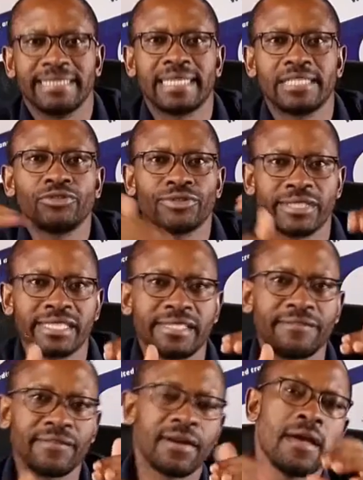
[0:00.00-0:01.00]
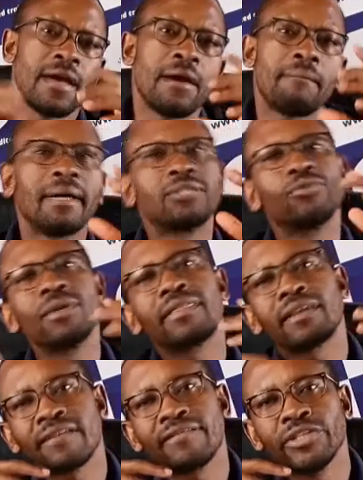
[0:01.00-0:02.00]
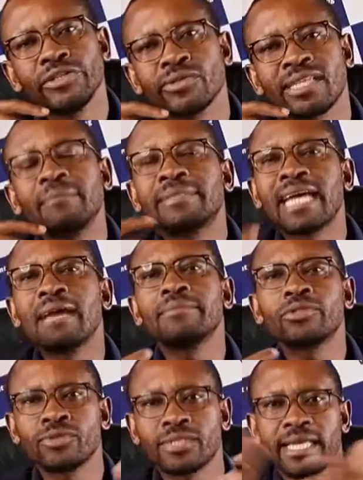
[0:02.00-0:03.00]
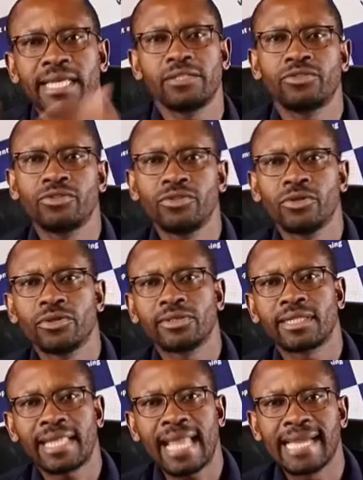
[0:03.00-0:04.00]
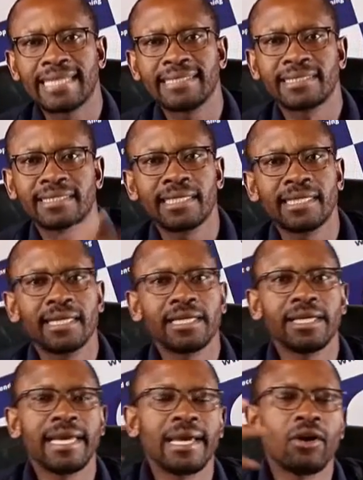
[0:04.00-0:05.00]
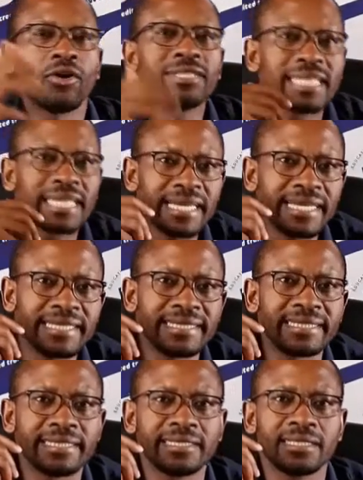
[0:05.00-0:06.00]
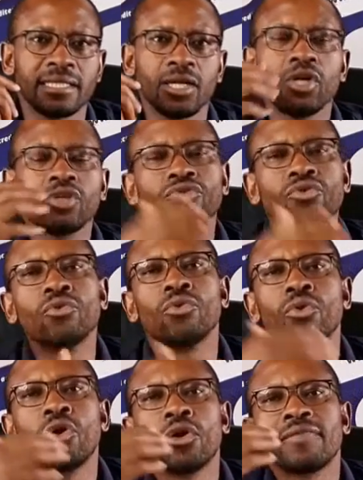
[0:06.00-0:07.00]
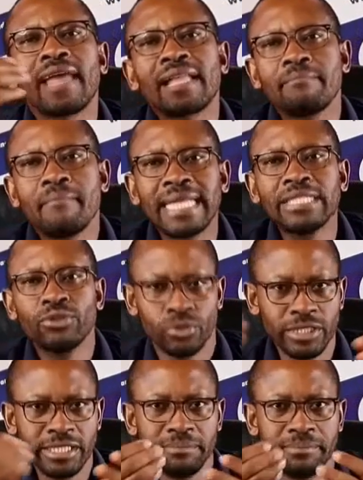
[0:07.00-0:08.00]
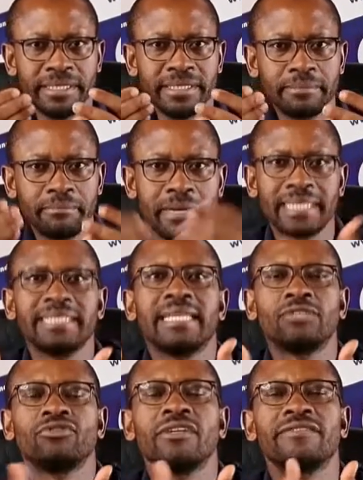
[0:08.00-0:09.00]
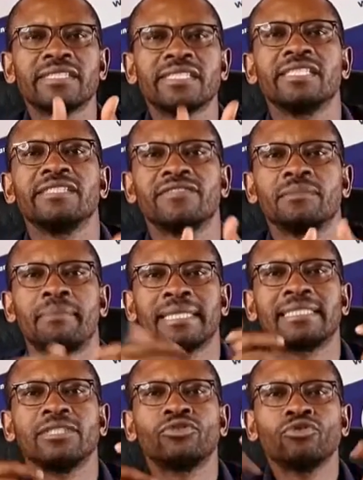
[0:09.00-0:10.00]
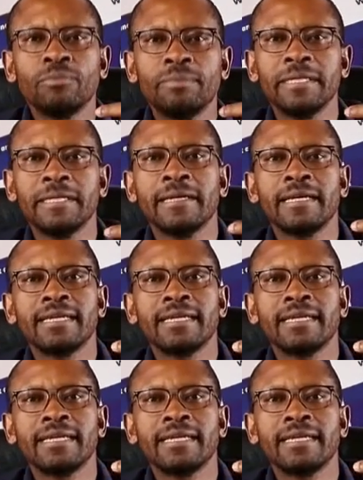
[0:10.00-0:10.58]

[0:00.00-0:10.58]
that you receive. But with revenue, sometimes you sell to your clients on credit. So that money wouldn't be money that you have received, but it will be,